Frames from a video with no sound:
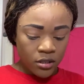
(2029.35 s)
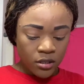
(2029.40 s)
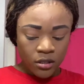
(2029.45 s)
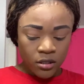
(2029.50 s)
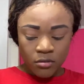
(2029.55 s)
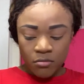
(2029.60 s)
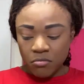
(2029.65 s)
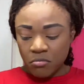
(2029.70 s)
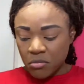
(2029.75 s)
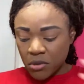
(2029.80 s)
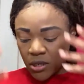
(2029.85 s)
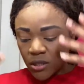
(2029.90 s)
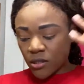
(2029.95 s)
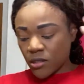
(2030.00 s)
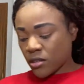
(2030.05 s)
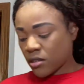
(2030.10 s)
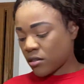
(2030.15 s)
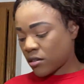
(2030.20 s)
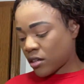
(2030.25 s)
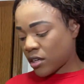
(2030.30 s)

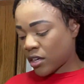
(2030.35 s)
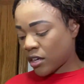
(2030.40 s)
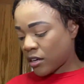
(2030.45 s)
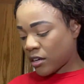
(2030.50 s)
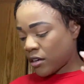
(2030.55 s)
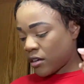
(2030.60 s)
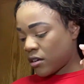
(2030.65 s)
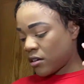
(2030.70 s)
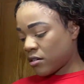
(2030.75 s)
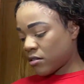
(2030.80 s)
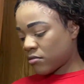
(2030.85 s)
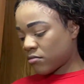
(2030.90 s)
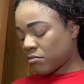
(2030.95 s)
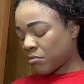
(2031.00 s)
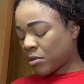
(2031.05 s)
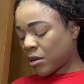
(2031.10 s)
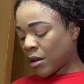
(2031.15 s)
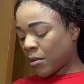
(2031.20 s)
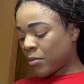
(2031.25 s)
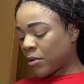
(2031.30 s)
mentally, blah,
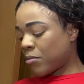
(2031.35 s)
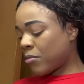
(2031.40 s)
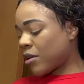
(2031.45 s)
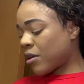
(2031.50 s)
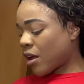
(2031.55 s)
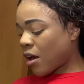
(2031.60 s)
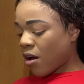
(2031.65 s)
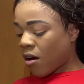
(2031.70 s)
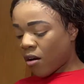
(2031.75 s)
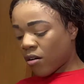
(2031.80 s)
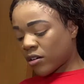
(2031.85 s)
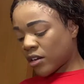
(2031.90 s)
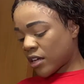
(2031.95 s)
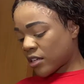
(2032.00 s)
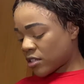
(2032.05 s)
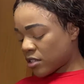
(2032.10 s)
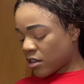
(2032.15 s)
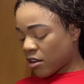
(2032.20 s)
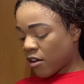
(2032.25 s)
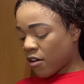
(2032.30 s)
blah, blah, all that
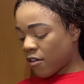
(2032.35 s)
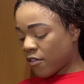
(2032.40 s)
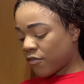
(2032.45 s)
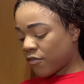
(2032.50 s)
stuff.